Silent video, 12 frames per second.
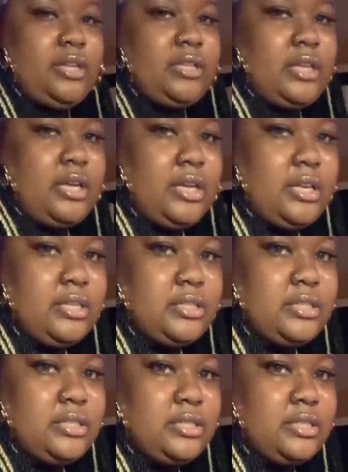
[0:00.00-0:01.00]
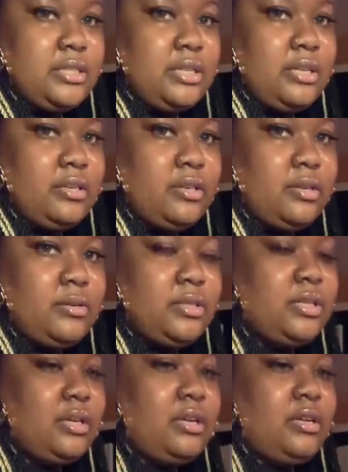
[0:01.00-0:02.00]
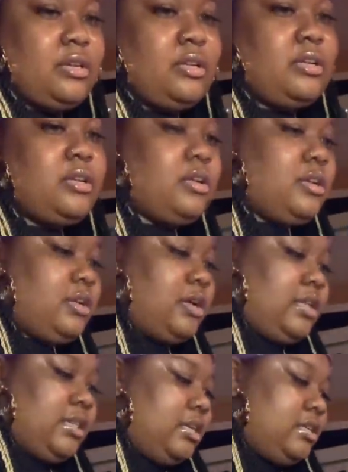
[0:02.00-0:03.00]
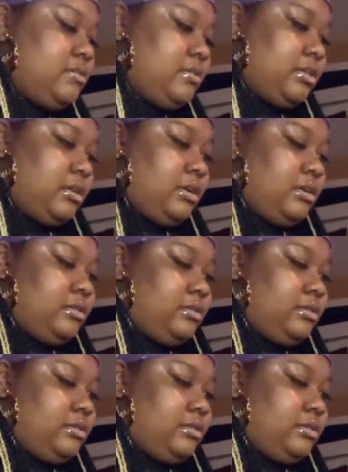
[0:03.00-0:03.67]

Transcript: things. I don't know what it's called. I think that's what it's called.